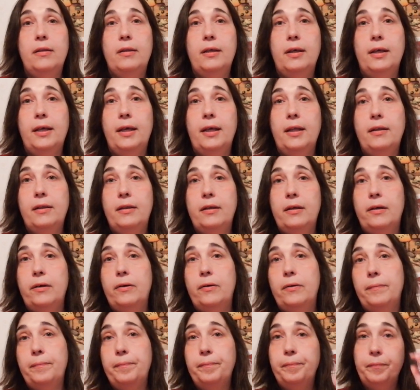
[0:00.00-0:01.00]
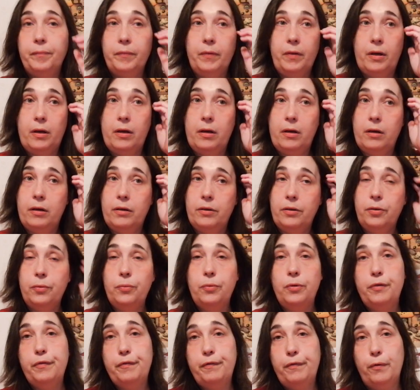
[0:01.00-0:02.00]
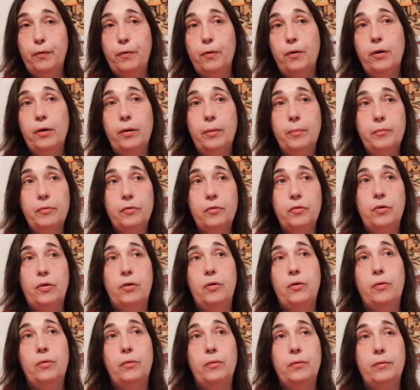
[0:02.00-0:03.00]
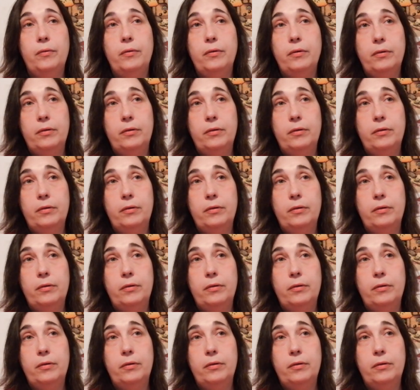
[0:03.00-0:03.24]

they get there uh, uniform so